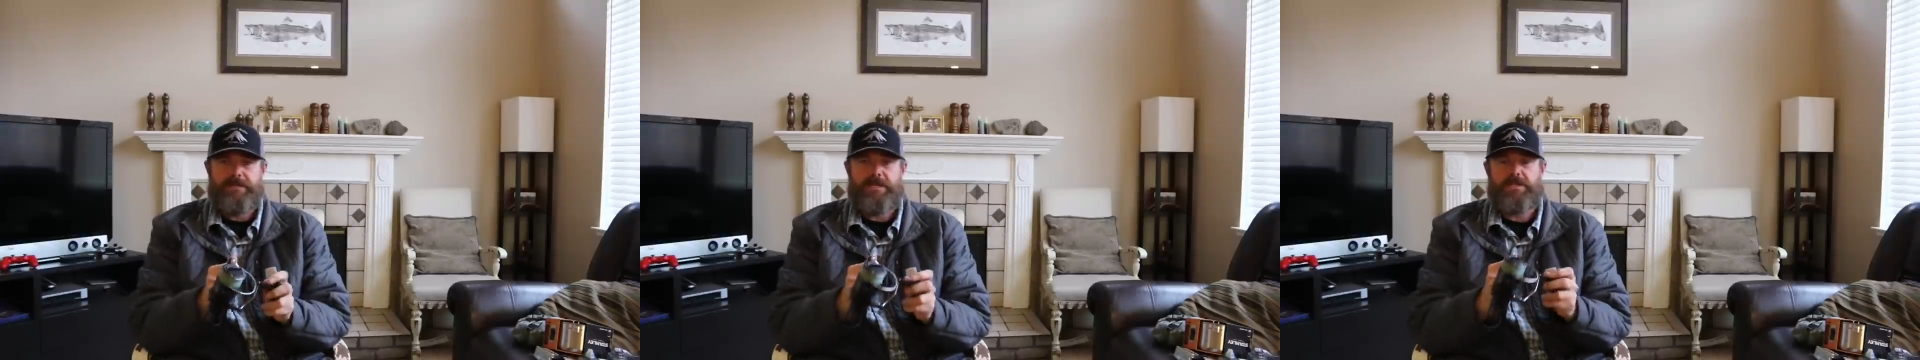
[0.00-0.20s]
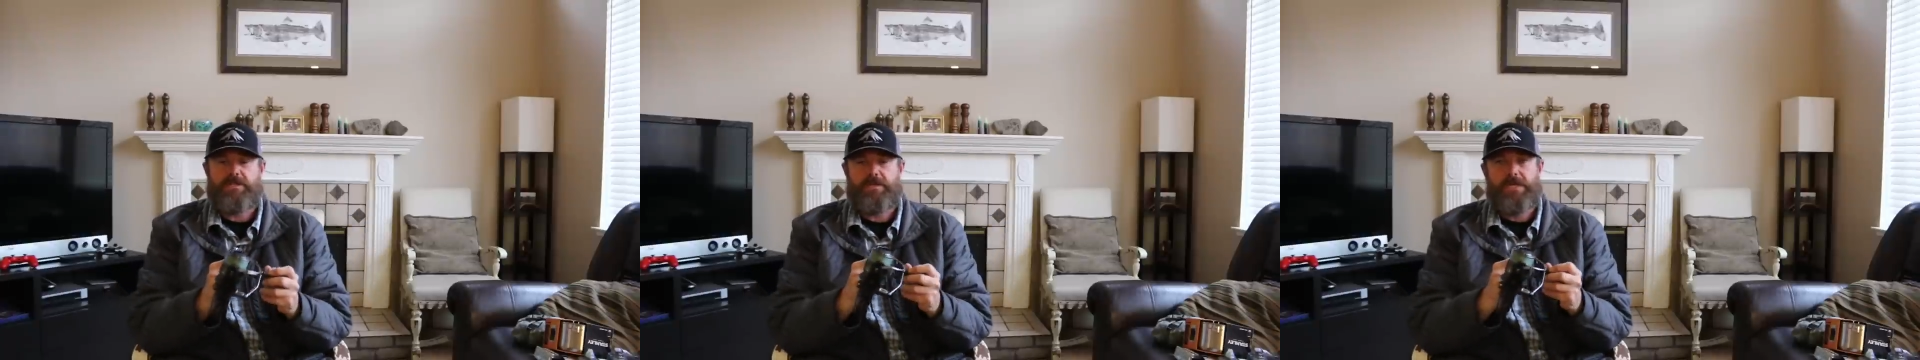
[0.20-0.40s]

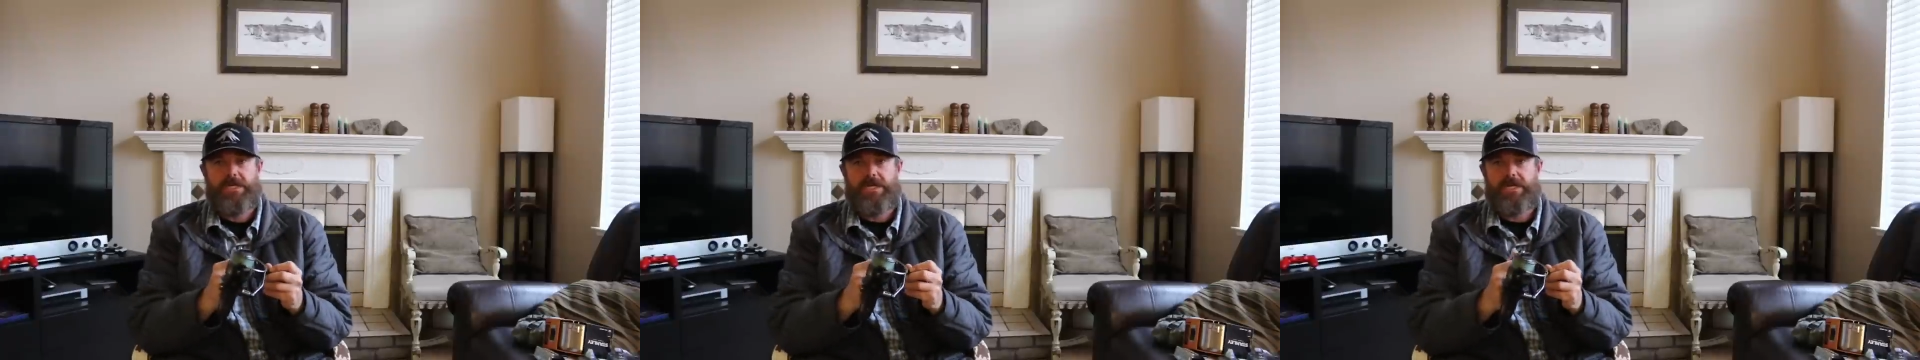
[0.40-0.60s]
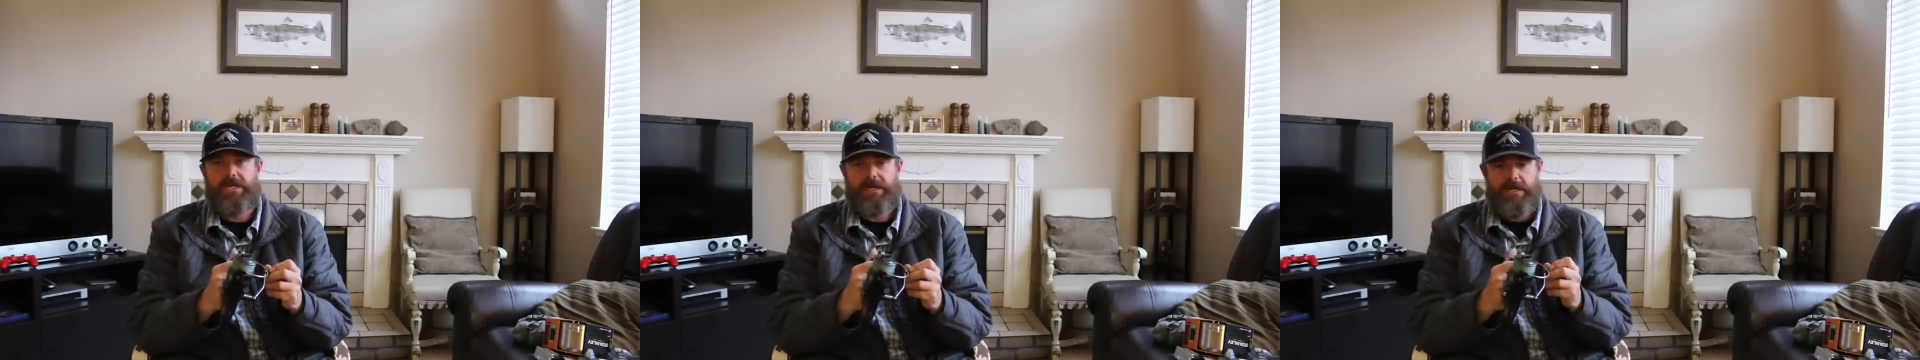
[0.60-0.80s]
set your
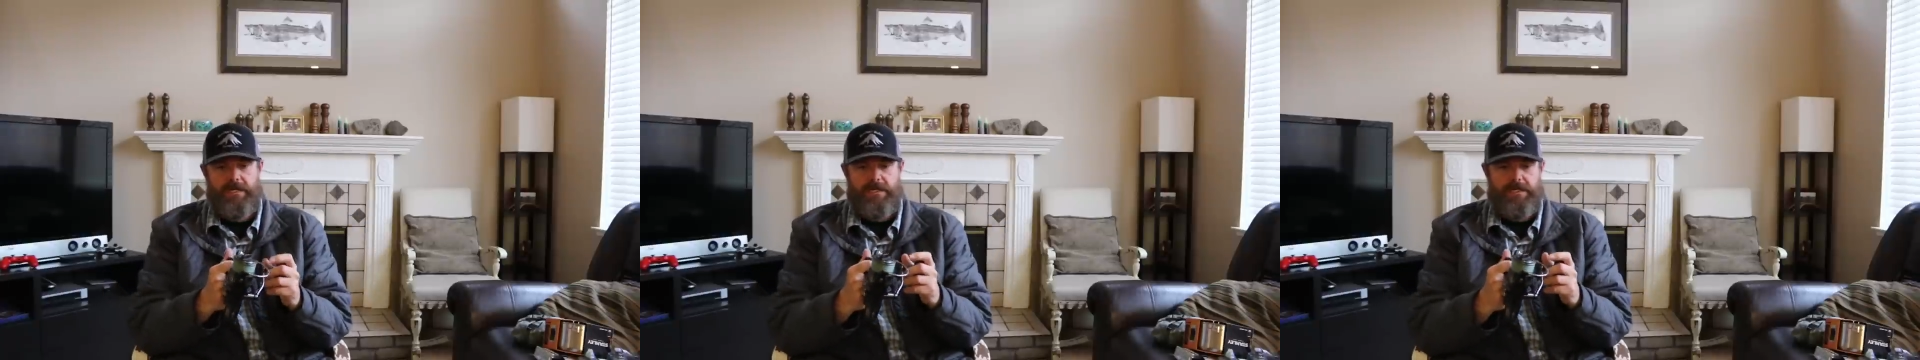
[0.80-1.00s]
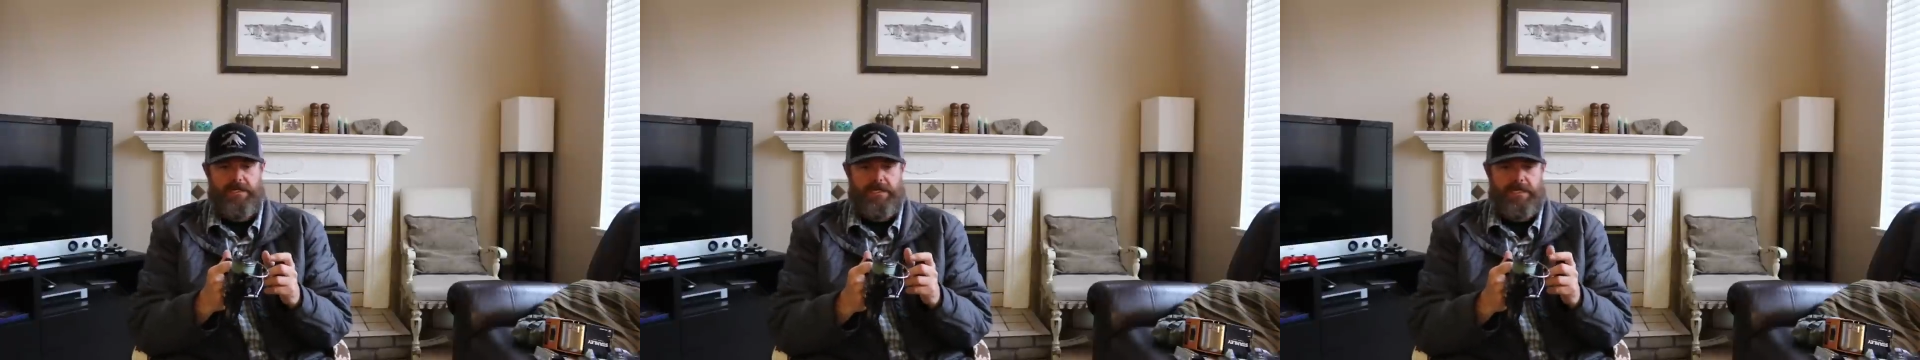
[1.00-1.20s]
hook.
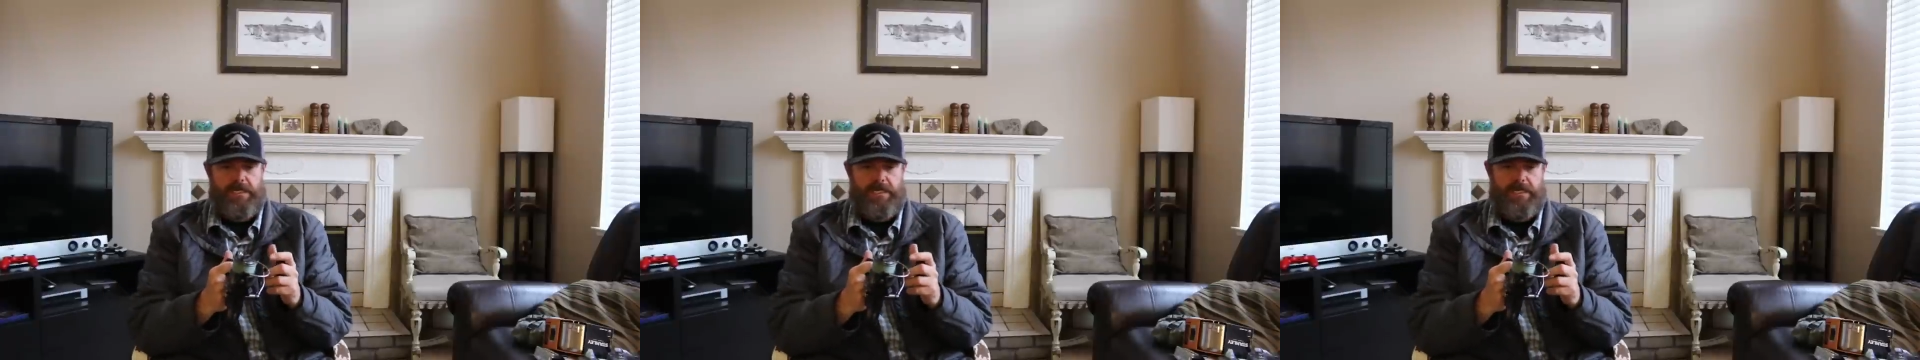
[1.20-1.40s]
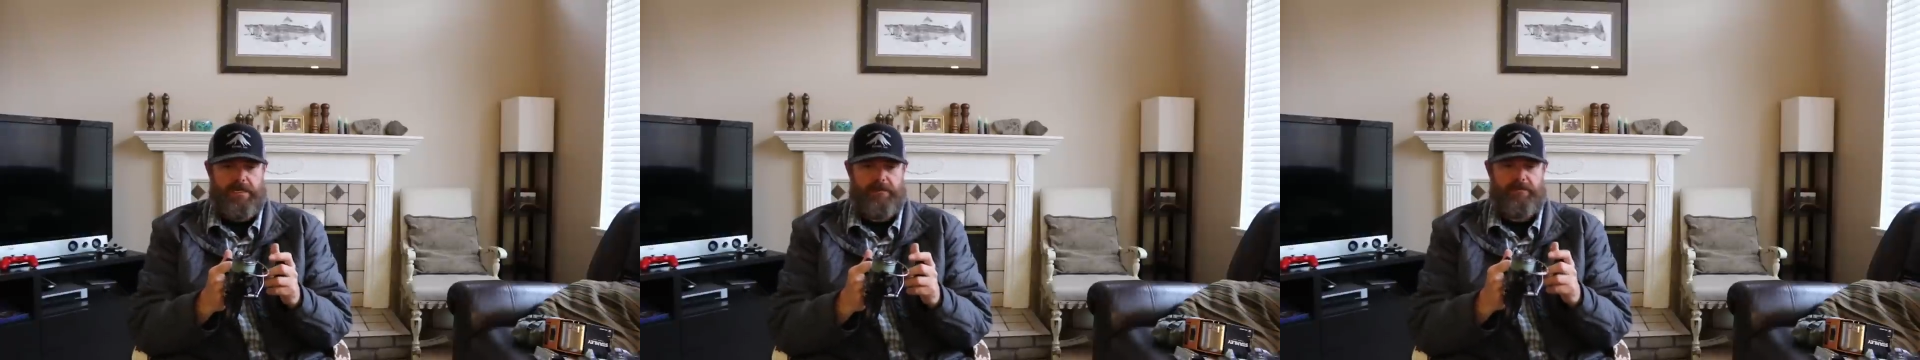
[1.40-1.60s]

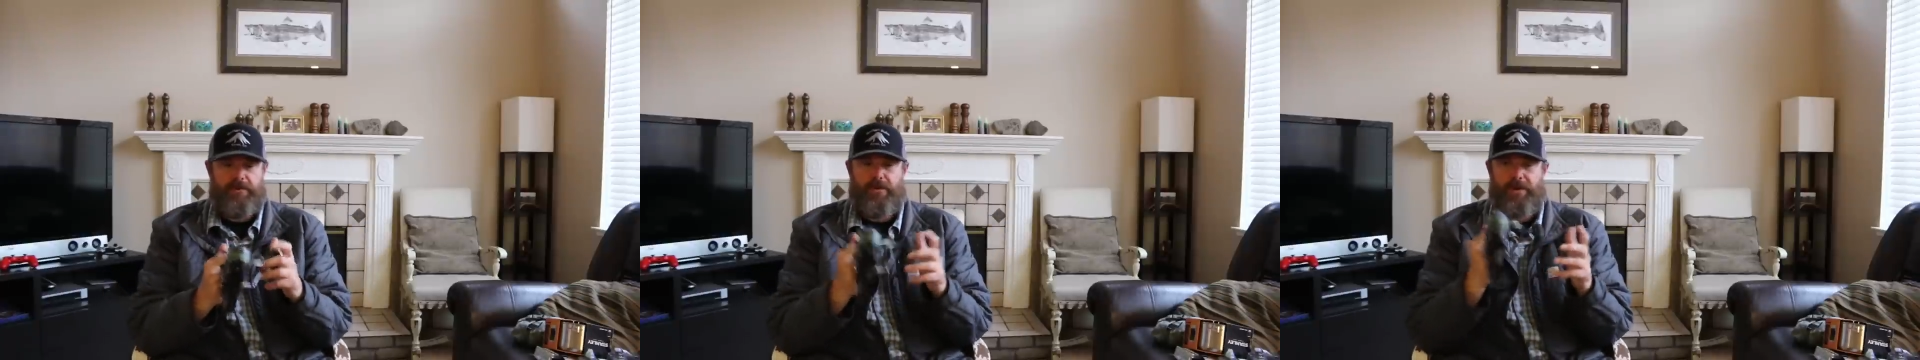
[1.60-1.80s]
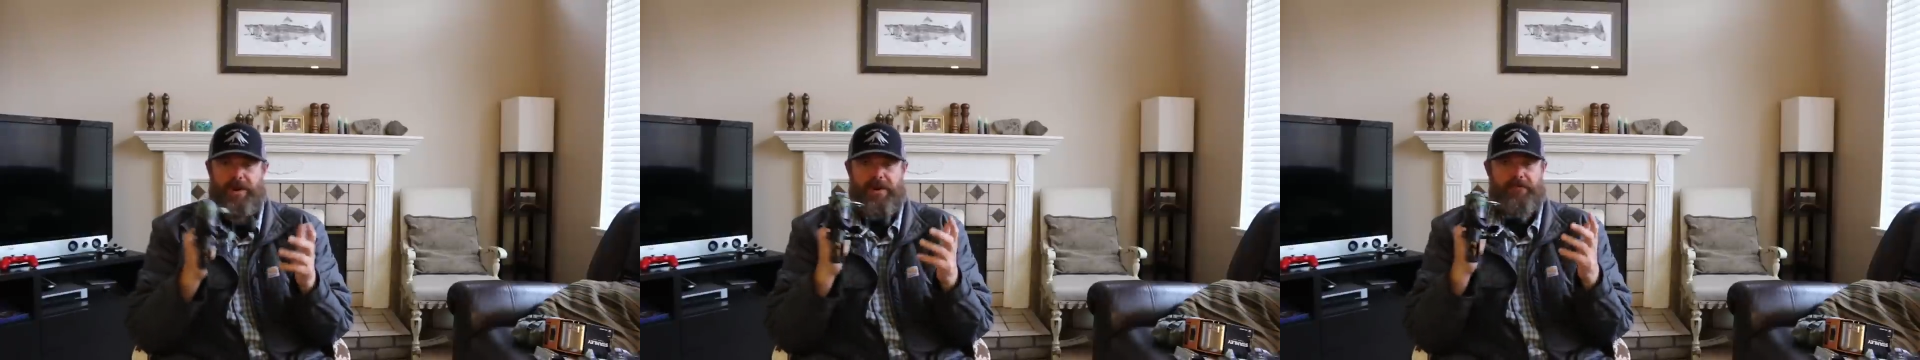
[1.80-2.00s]

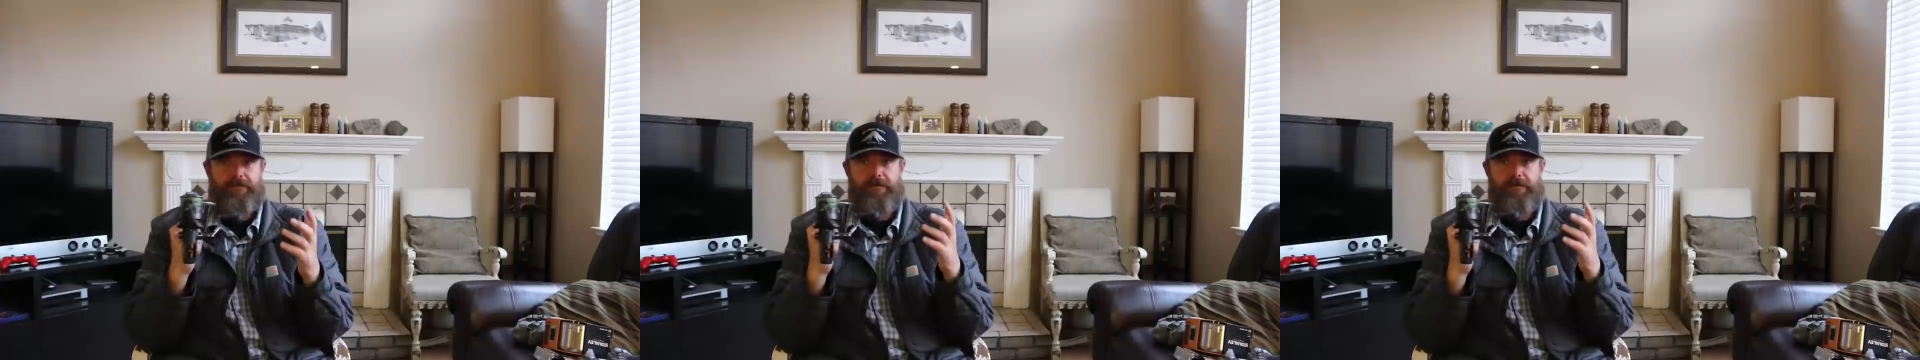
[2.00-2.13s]
Great